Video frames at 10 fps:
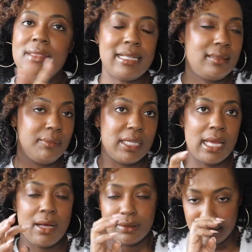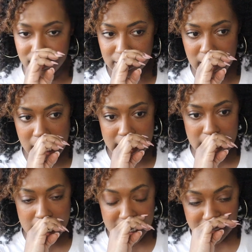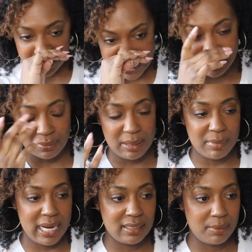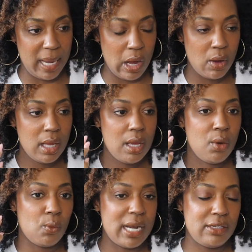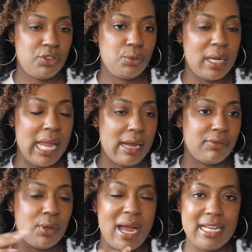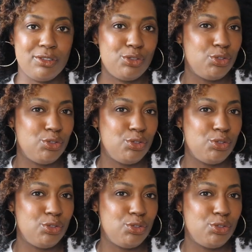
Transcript: That's something else I changed my mind about. When I do my afro, I